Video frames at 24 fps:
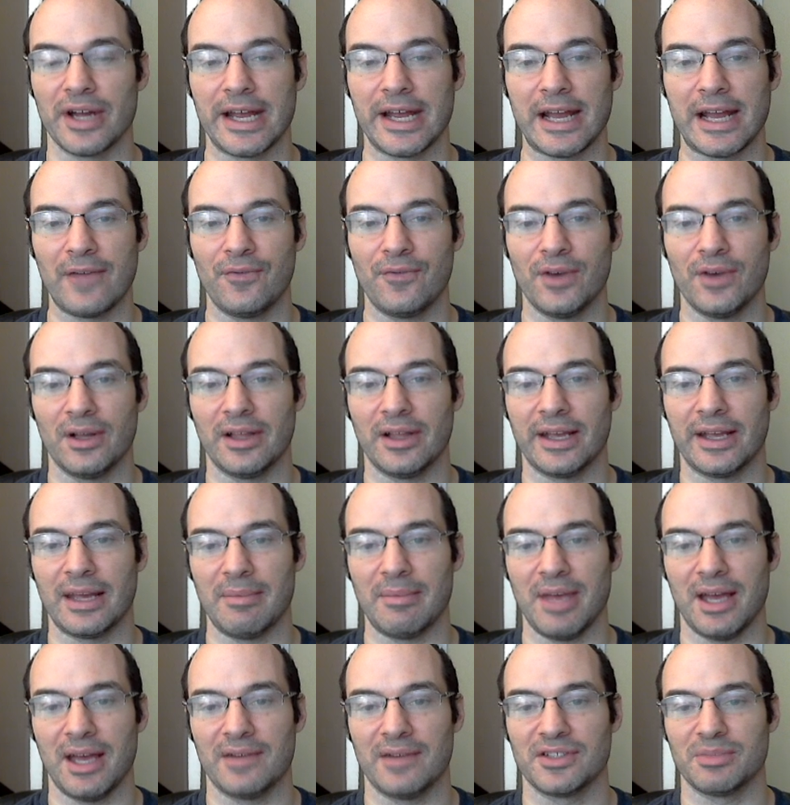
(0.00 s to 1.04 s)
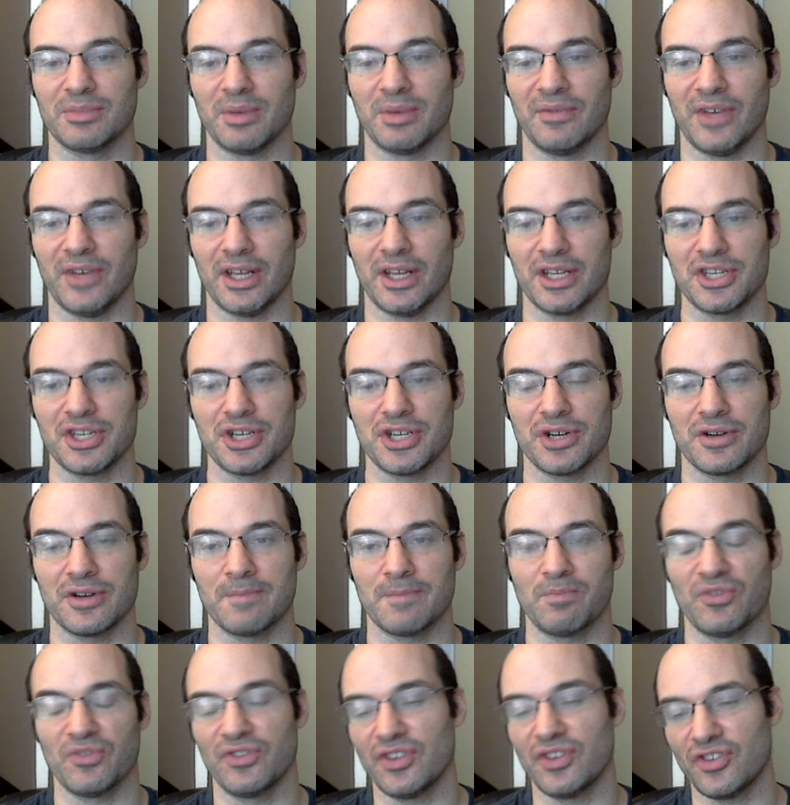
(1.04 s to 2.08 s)
And I felt like I may have some advantage here.
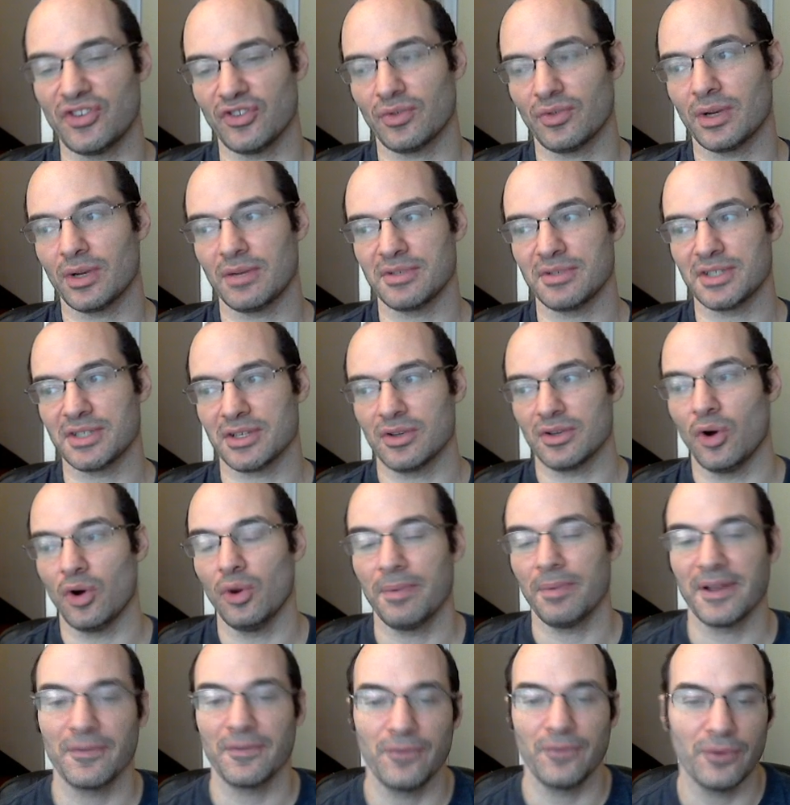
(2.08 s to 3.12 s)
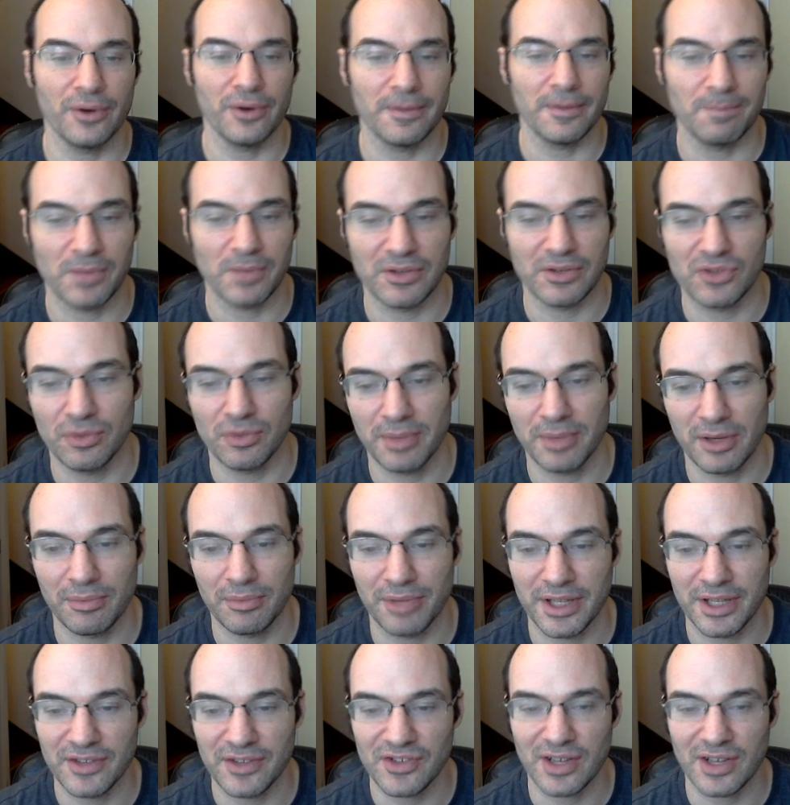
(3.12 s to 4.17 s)
So this is what I was hoping for. I was hoping to
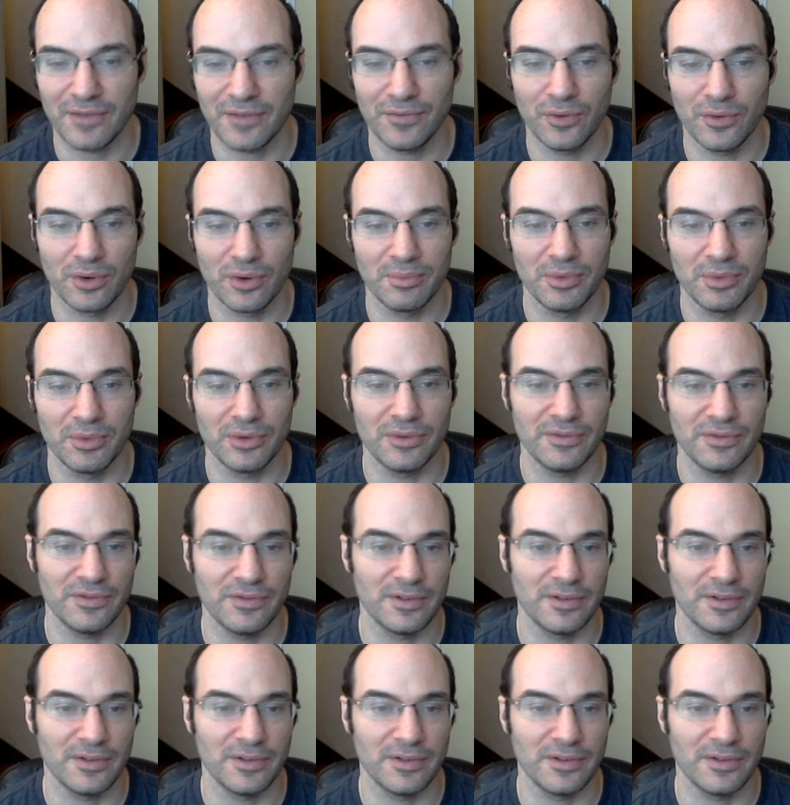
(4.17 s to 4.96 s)
play this f4 move.